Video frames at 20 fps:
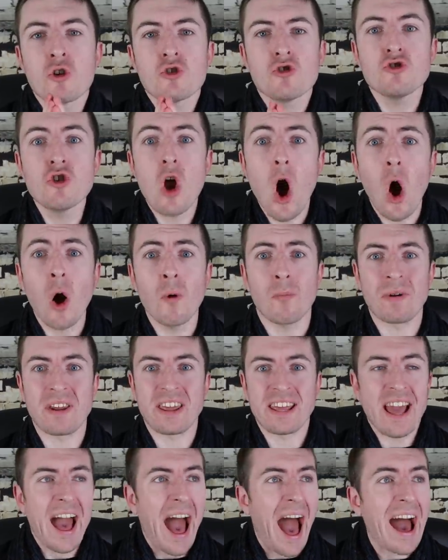
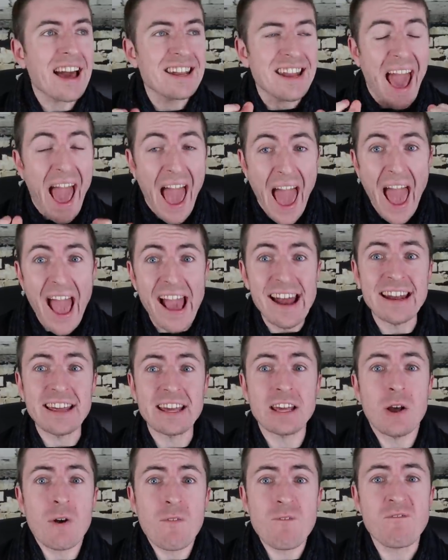Nobody had
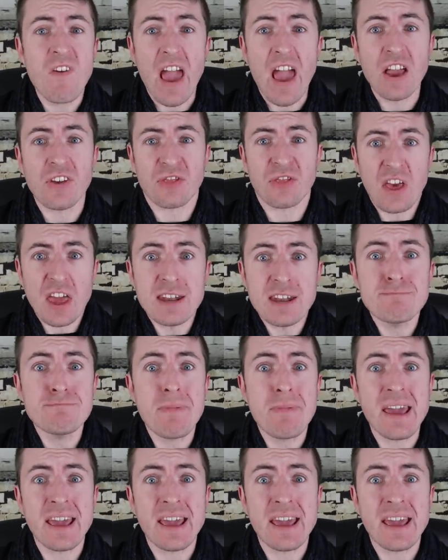any faith in